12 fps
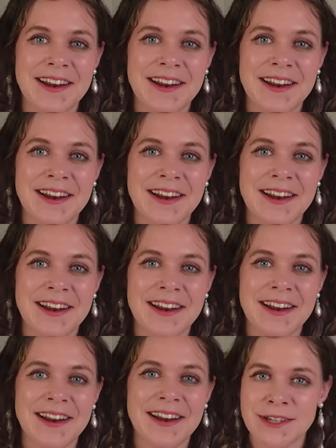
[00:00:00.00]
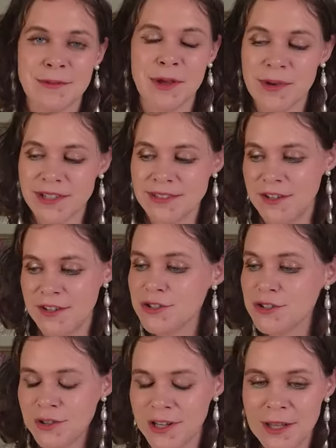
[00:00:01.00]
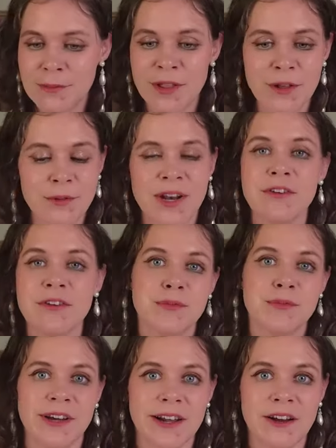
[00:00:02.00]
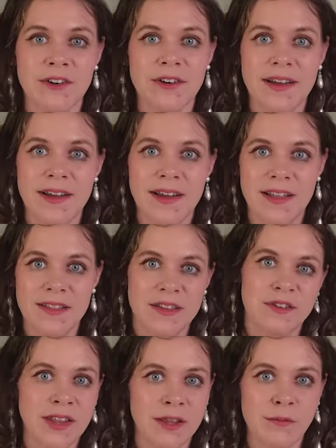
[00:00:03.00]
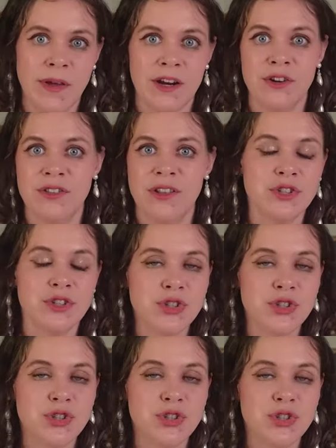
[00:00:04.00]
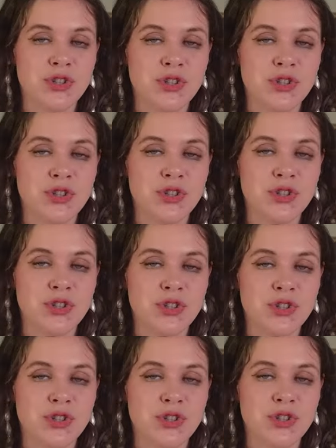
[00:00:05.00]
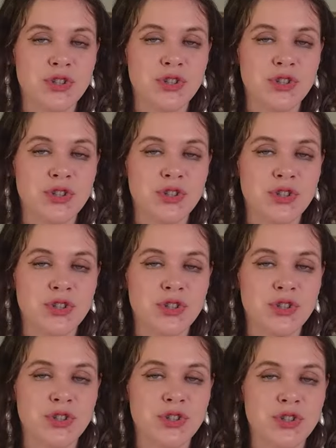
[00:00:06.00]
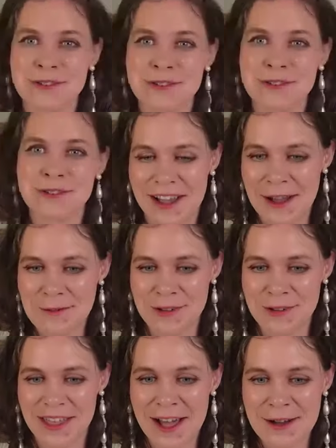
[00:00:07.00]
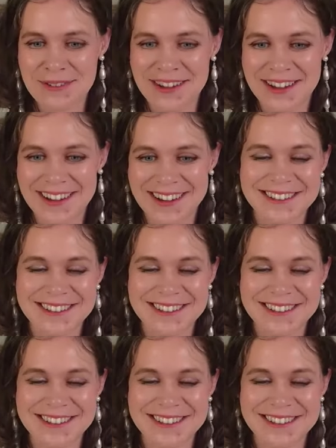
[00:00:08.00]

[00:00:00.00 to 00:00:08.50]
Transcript: Every time people send me a message or an email or whatever about how they're feeling better, they're enjoying themselves, so it's easier, like, right? That's when I'm really happy.